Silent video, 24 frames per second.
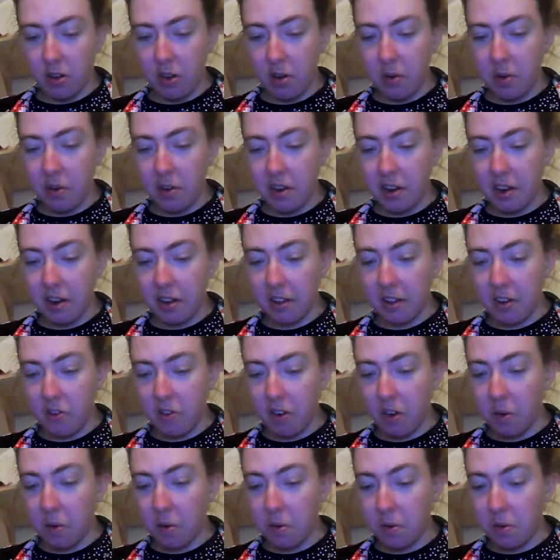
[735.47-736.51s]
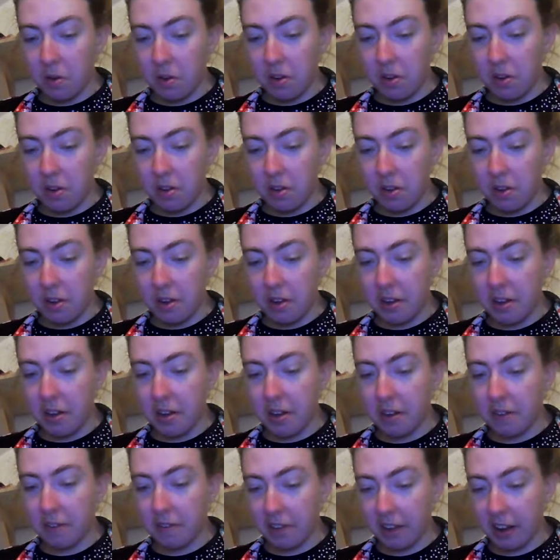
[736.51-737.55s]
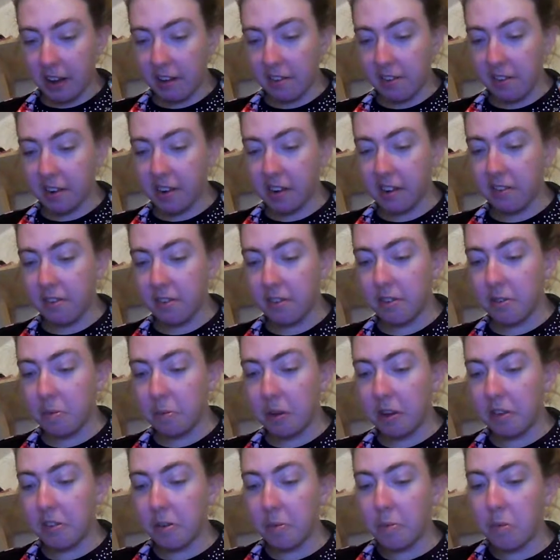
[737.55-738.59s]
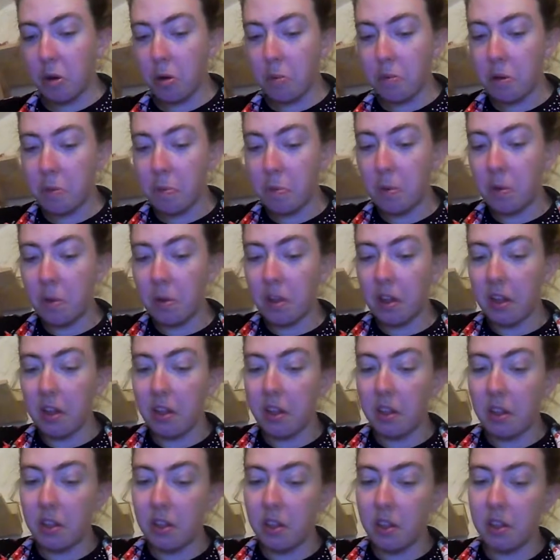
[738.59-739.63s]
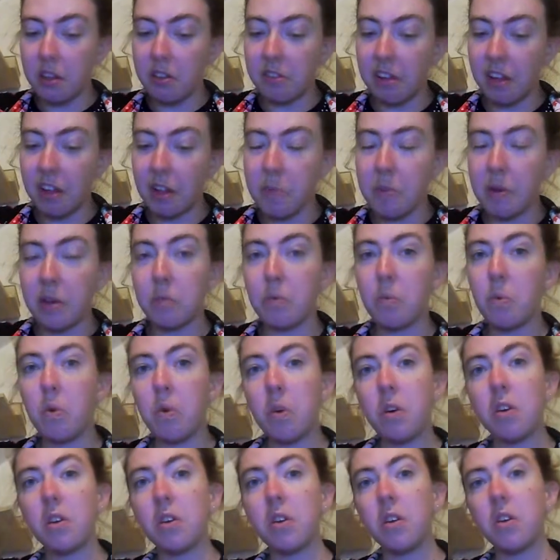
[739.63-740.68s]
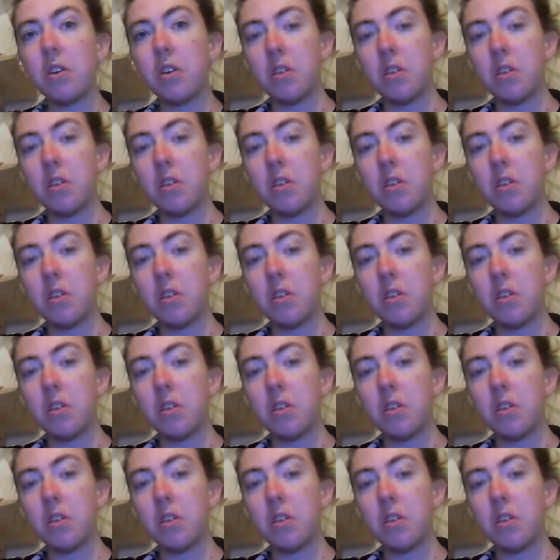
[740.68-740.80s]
I'm going in deadly trouble. In Afghanistan is displacing more people than the Taliban war.